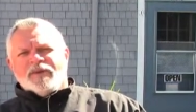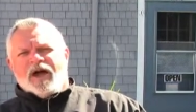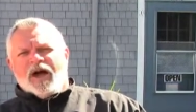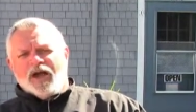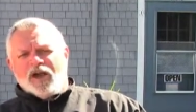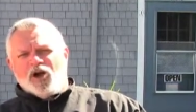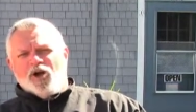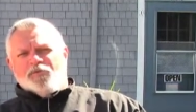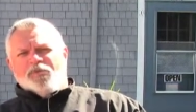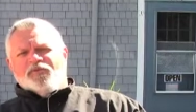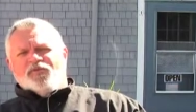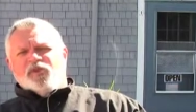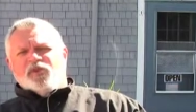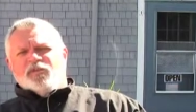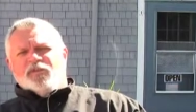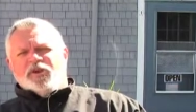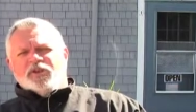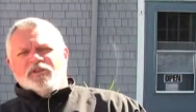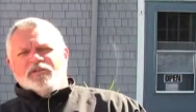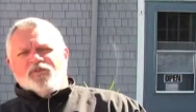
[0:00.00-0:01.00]
I hope if you're
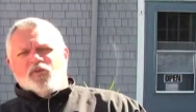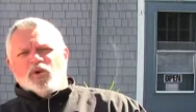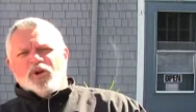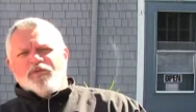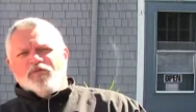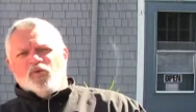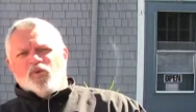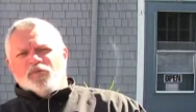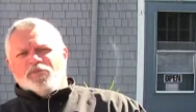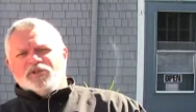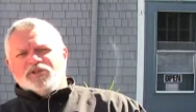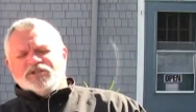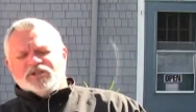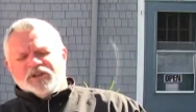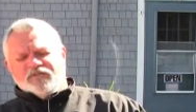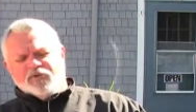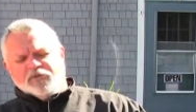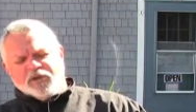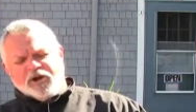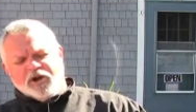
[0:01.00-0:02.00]
among the
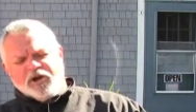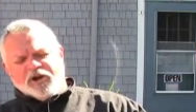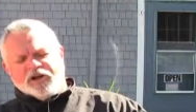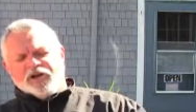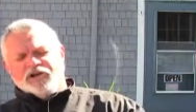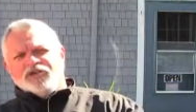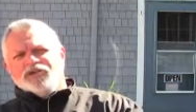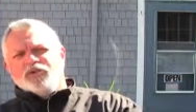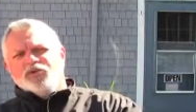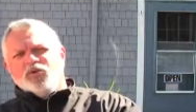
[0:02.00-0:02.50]
44% of Americans